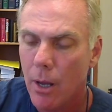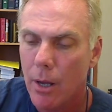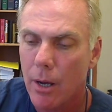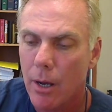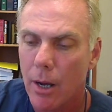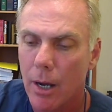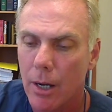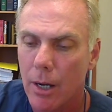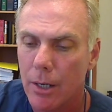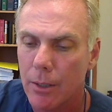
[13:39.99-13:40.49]

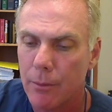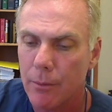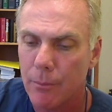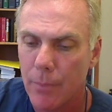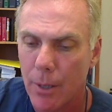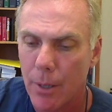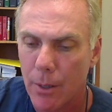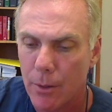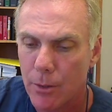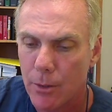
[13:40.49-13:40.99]

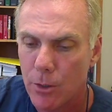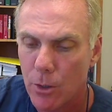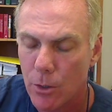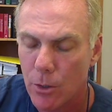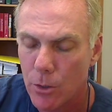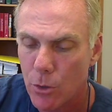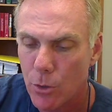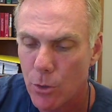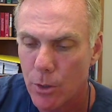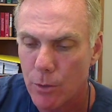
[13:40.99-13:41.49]
And
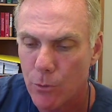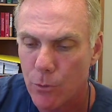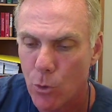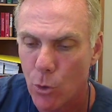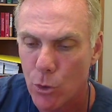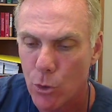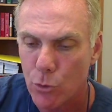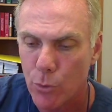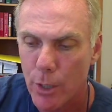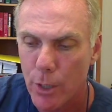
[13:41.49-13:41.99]
you can, of
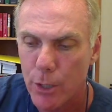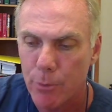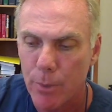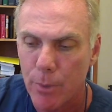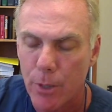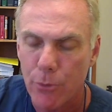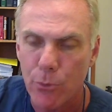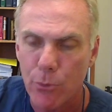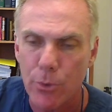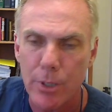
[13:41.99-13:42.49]
course, reach
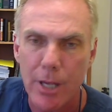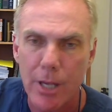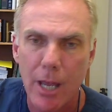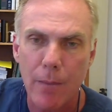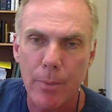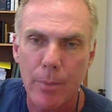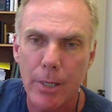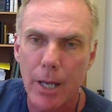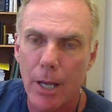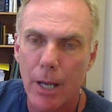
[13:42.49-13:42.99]
me through the
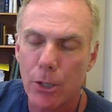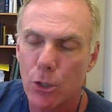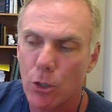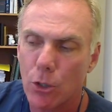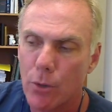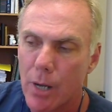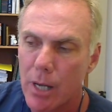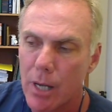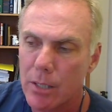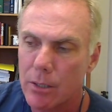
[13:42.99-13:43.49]

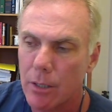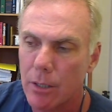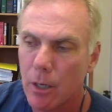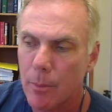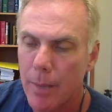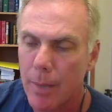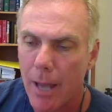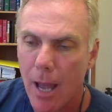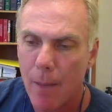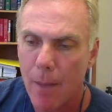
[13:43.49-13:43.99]
ABHRS, and I'll
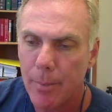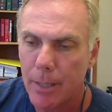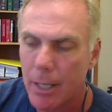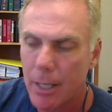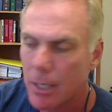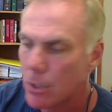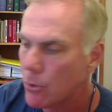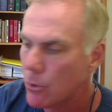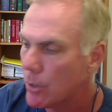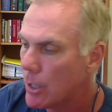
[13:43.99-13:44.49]
be happy to
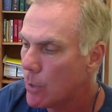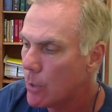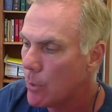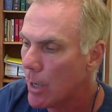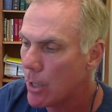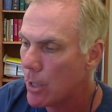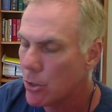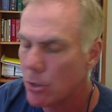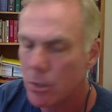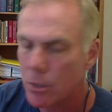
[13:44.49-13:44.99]
answer any
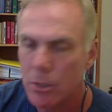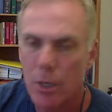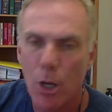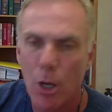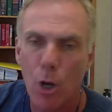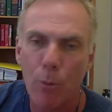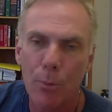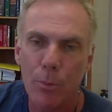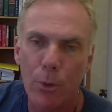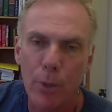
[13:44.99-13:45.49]
questions and
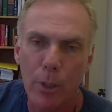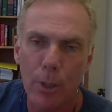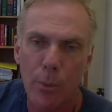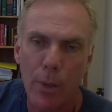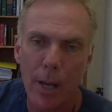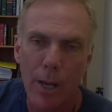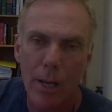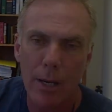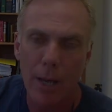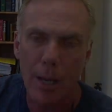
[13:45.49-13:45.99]
help you any
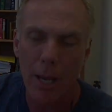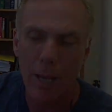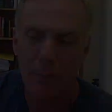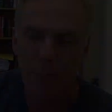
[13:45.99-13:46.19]
way I can.